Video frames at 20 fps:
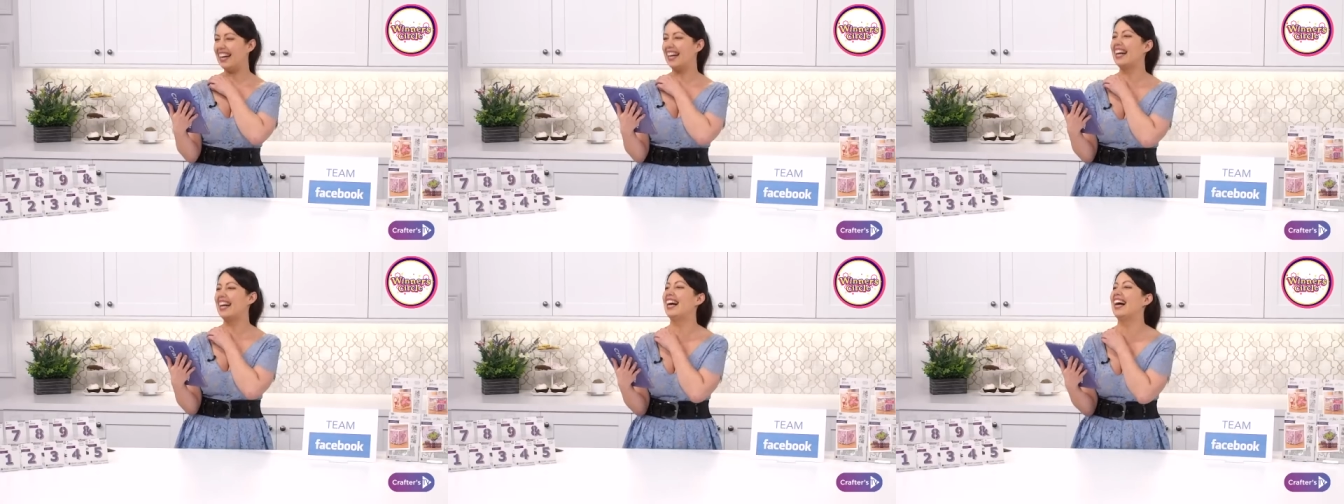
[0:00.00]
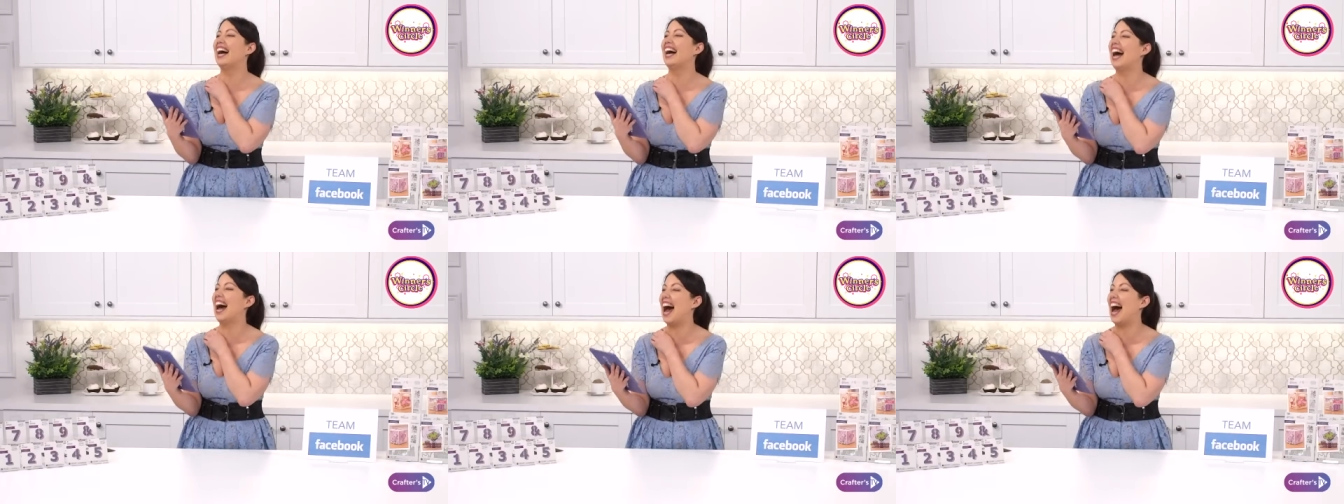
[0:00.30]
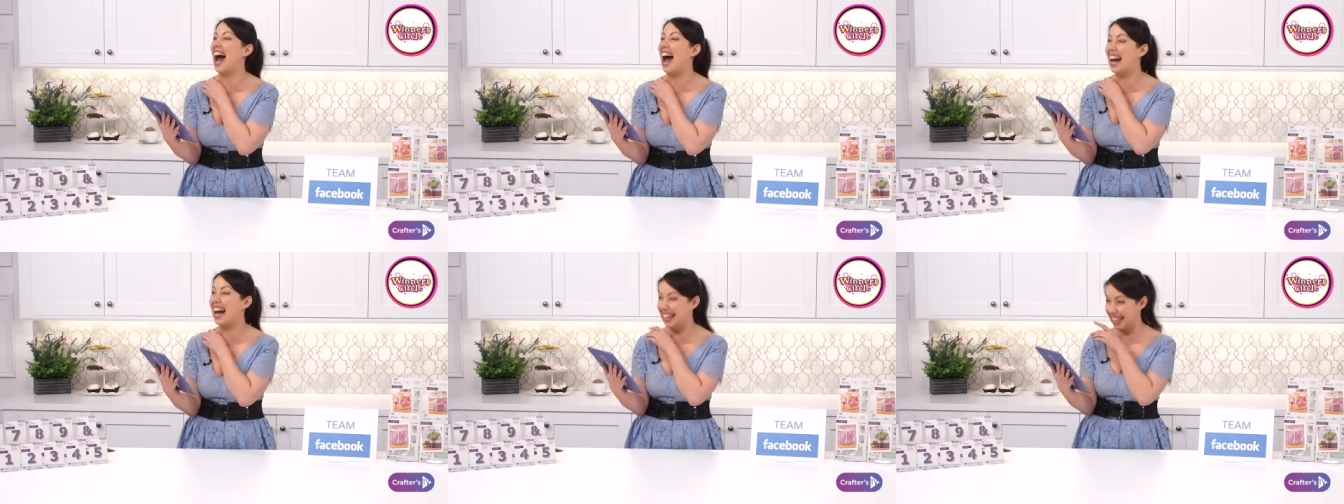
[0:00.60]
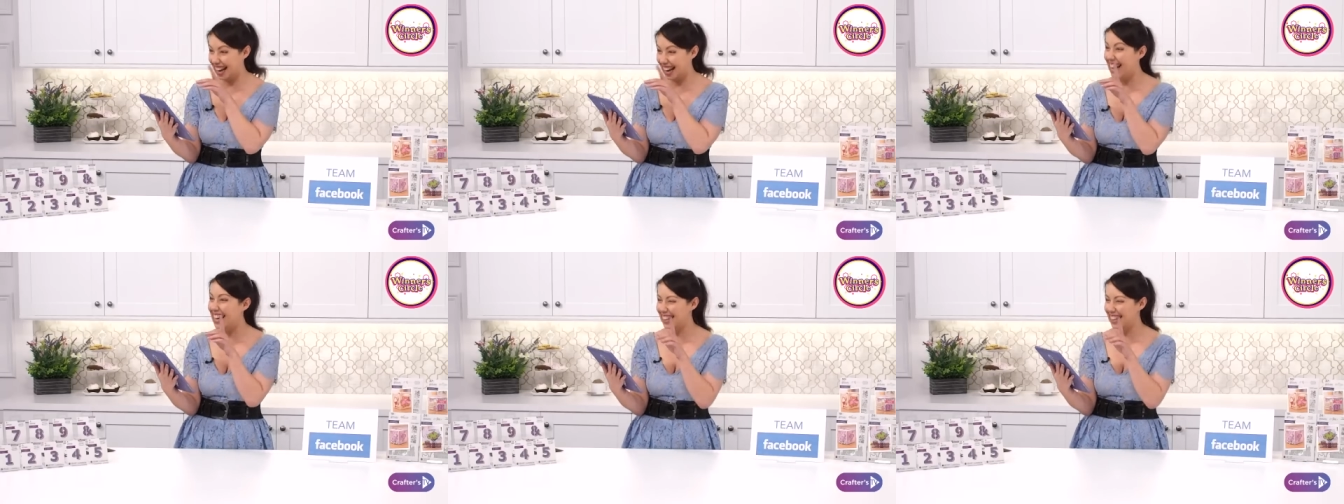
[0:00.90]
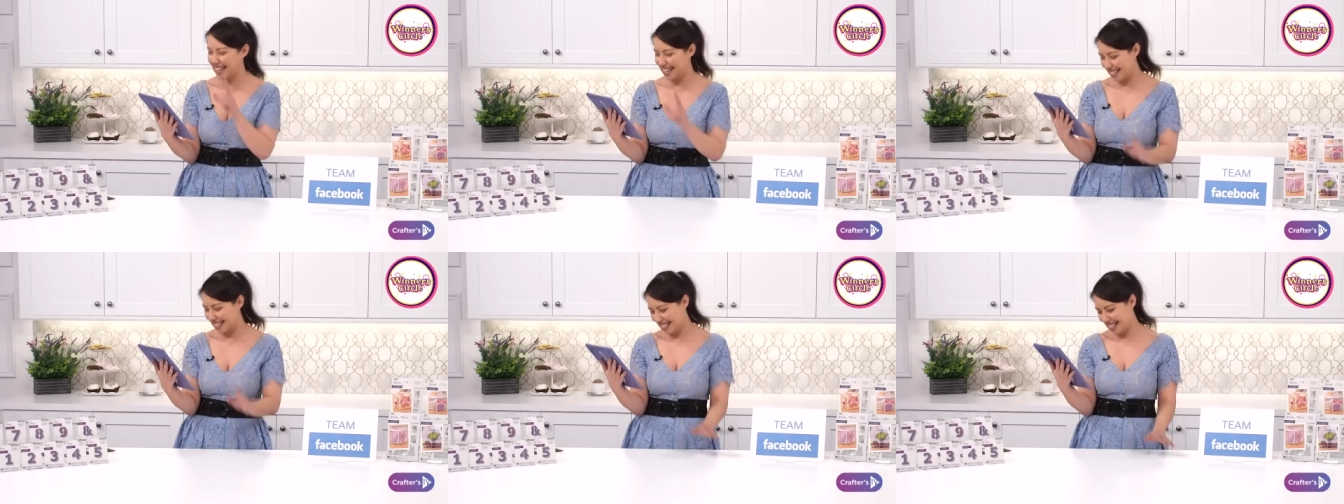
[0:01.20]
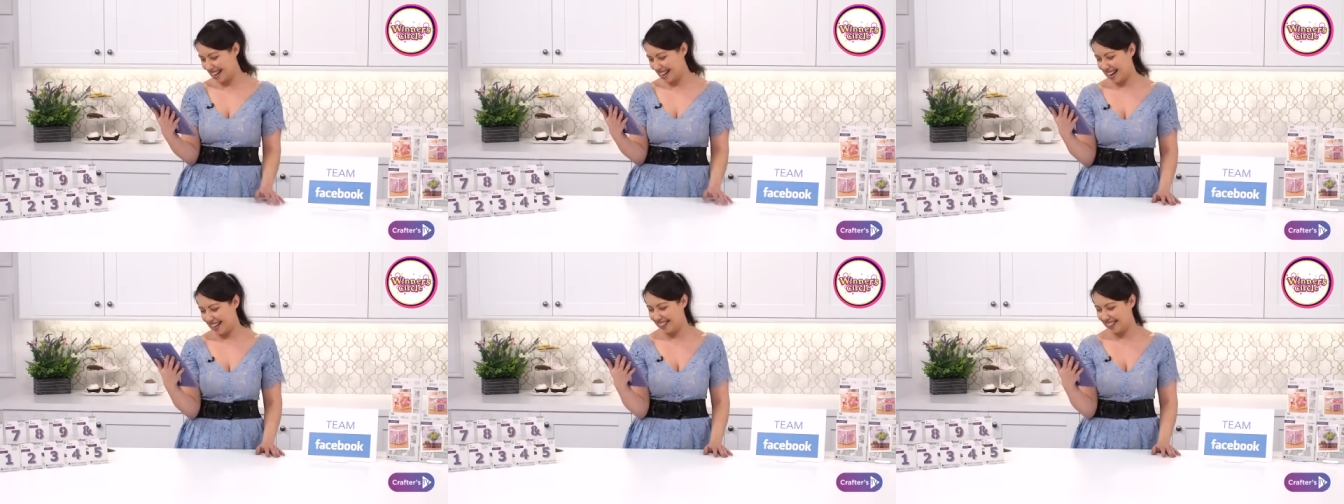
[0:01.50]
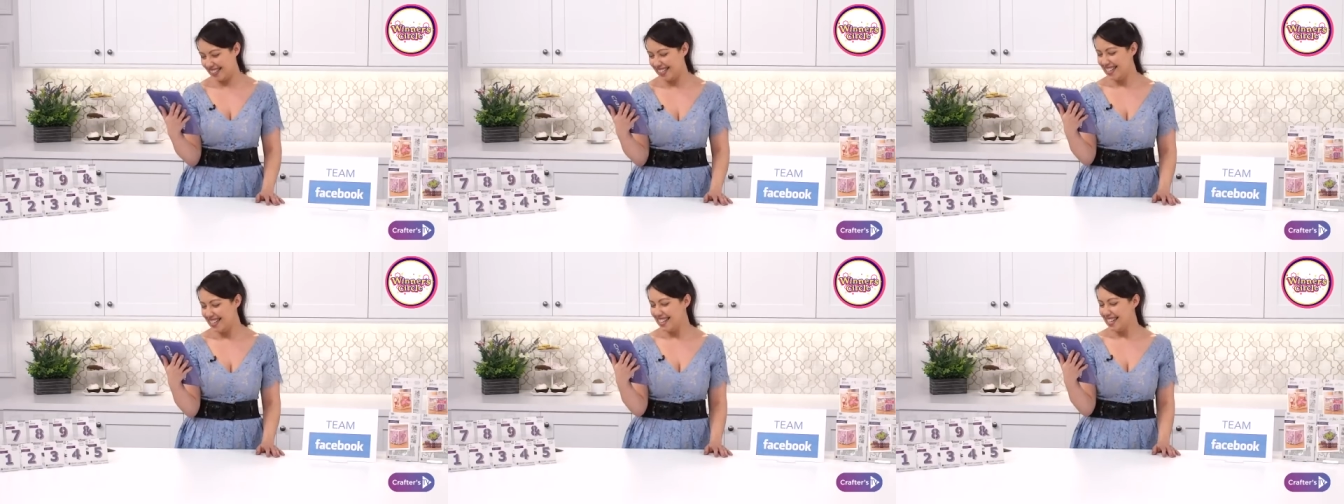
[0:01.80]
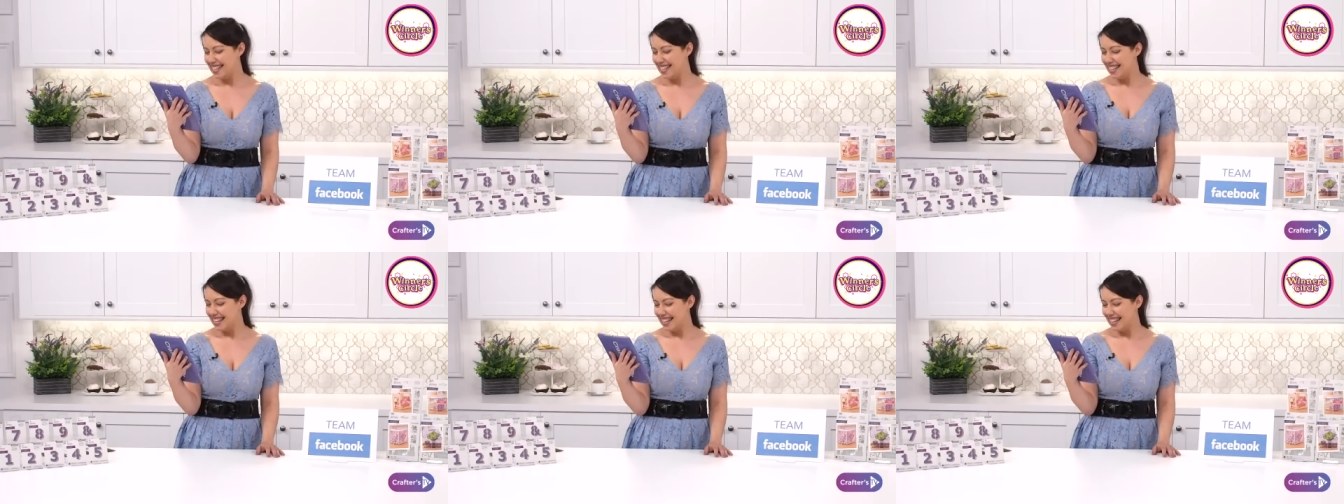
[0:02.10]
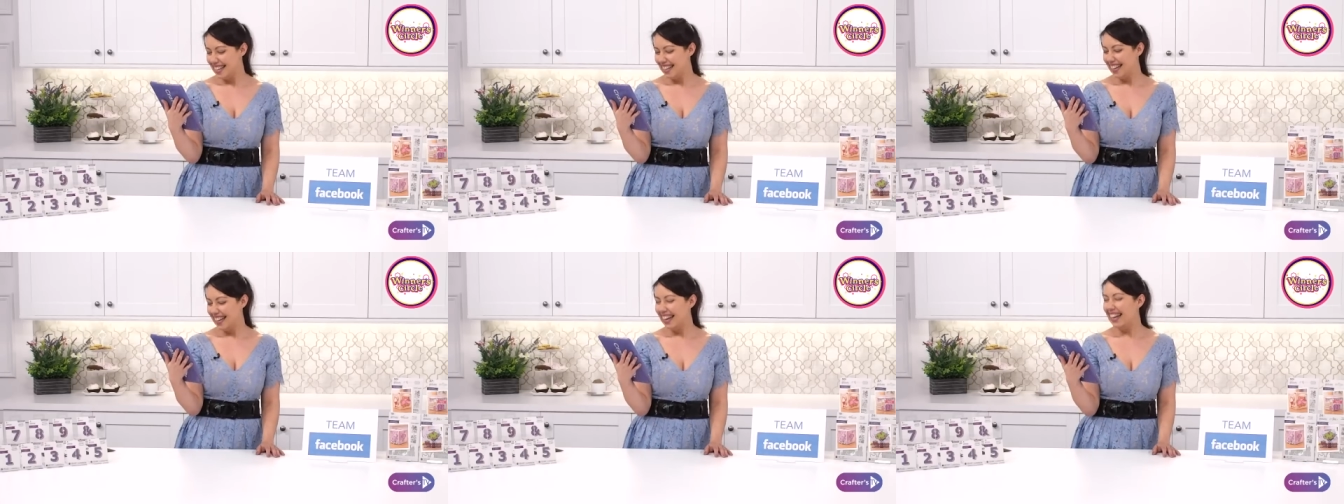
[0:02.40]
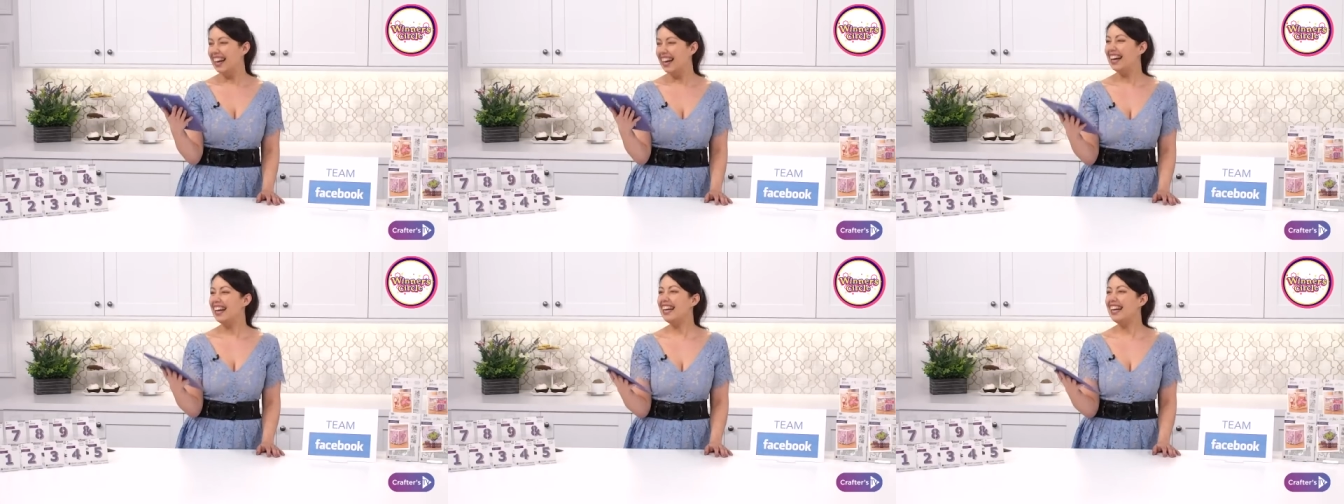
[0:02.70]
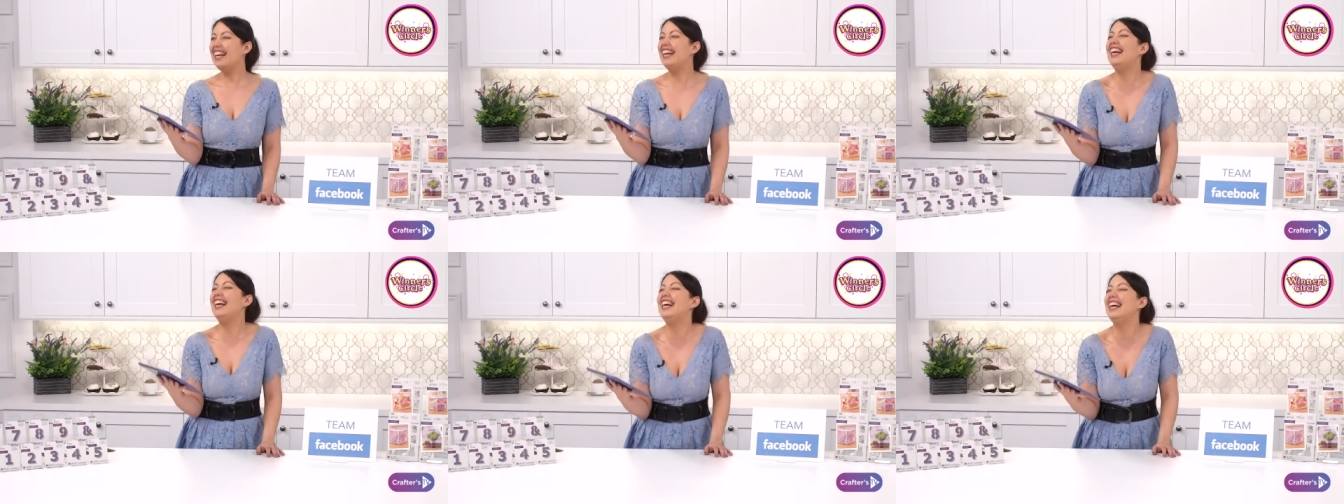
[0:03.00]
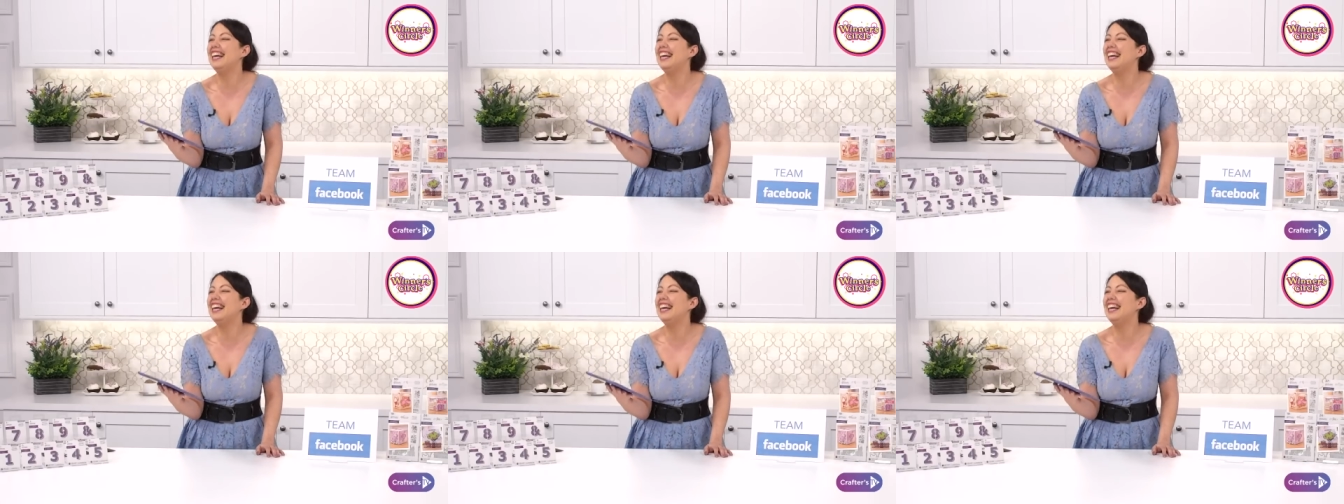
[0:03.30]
I like that. I like that too. We can get them with that one.